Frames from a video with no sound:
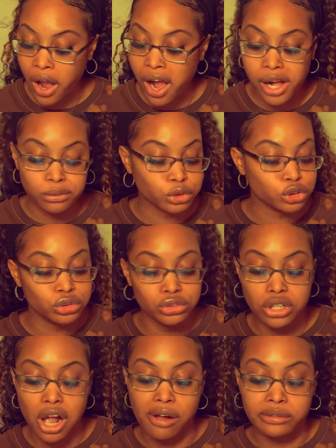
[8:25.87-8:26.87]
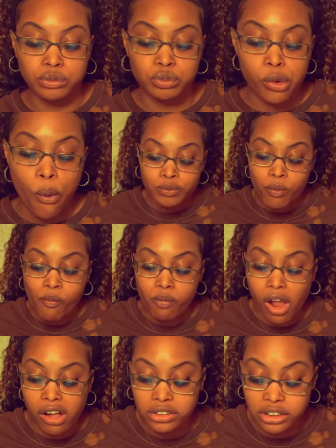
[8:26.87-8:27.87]
Absolutely not.
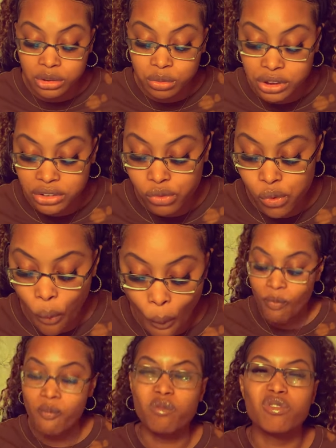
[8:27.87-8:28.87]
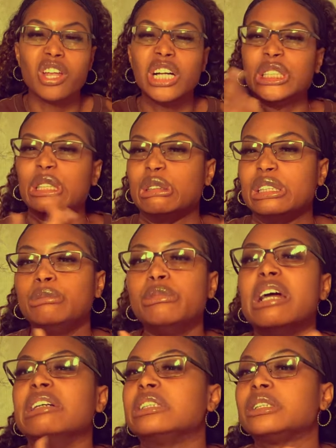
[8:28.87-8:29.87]
This one, it
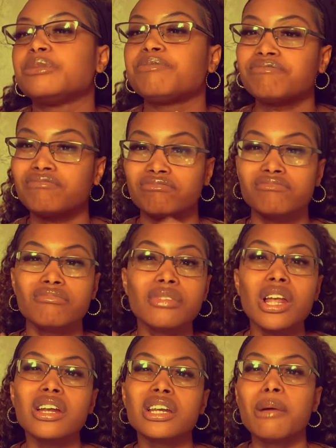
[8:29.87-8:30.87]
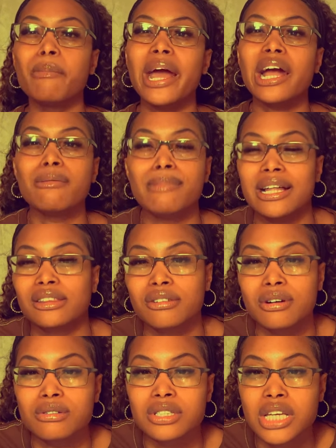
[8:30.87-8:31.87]
makes the back of my
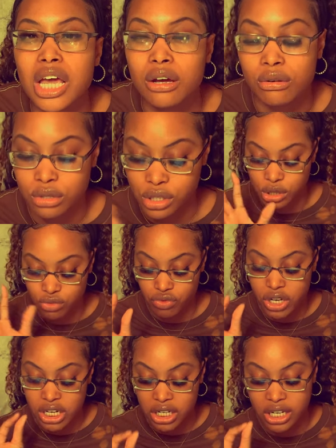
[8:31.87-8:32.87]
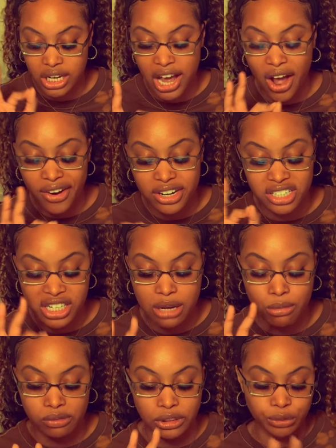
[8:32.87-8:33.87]
throat tingle just reading the name
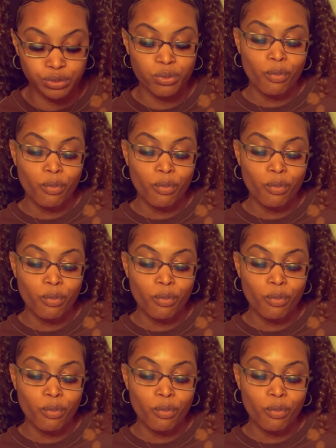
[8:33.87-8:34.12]
of it.